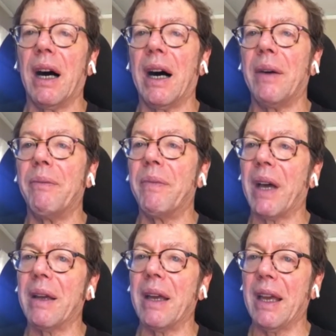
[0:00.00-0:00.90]

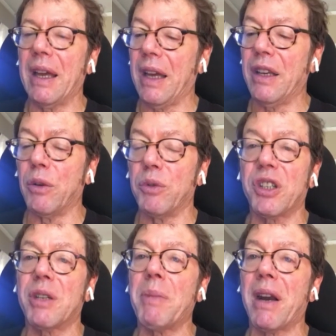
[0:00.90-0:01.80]
It was
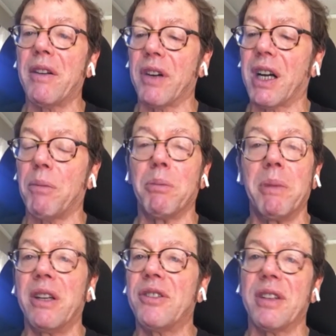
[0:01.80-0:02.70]
just a matter of a couple
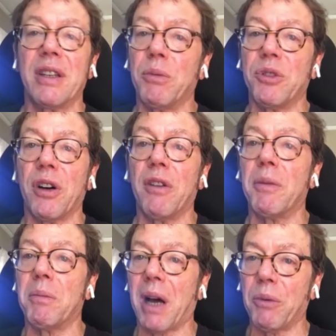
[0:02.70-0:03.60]
minutes and it was over.
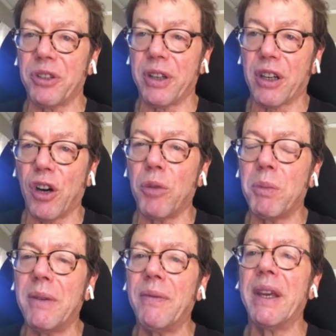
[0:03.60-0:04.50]
I was in a
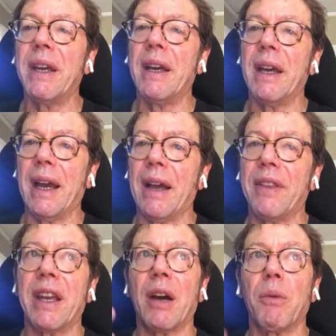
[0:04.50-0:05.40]
coma. And
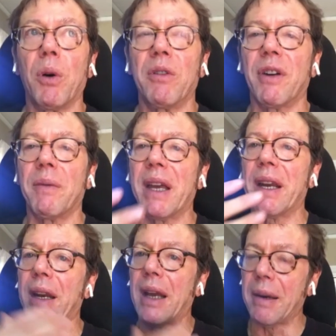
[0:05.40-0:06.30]
then I woke from that,
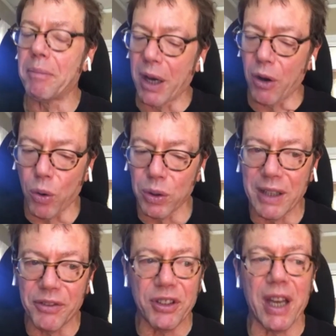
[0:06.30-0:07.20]
and my whole
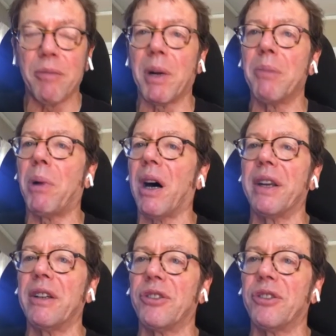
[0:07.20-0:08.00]
left side of my body